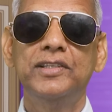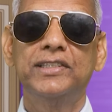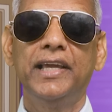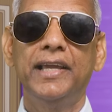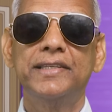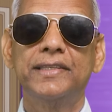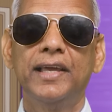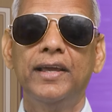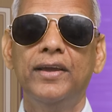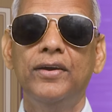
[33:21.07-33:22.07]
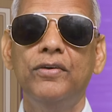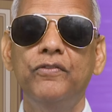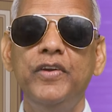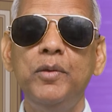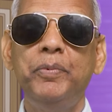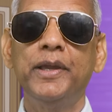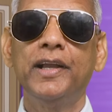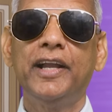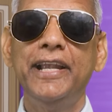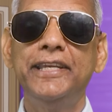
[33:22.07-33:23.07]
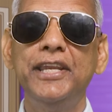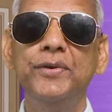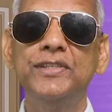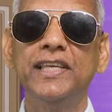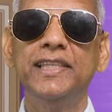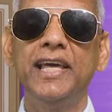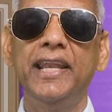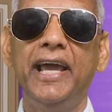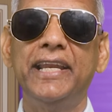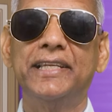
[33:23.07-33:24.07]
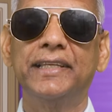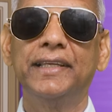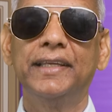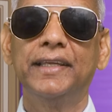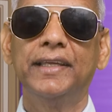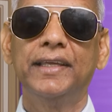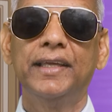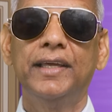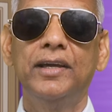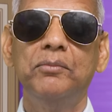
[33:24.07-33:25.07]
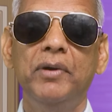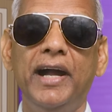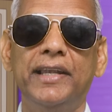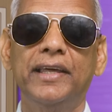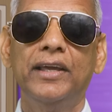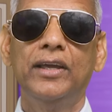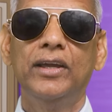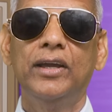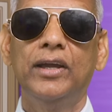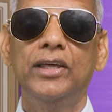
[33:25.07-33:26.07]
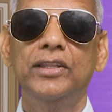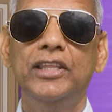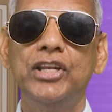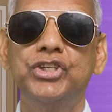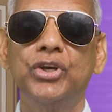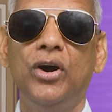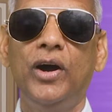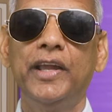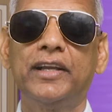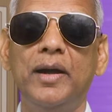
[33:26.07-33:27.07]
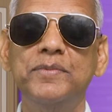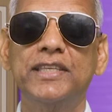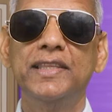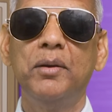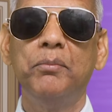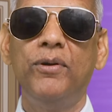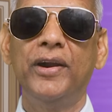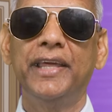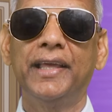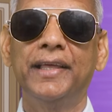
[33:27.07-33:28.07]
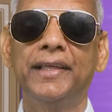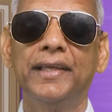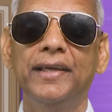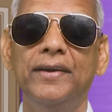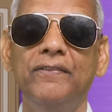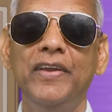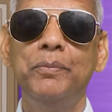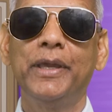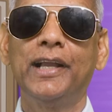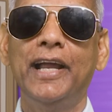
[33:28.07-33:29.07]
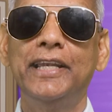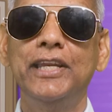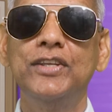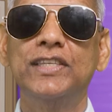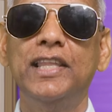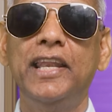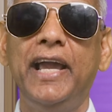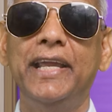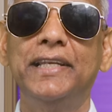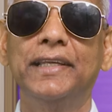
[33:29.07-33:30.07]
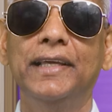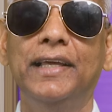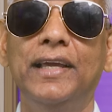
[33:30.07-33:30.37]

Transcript: says, weeping continues in the night, but the joy comes in the morning. Weeping continues in the night,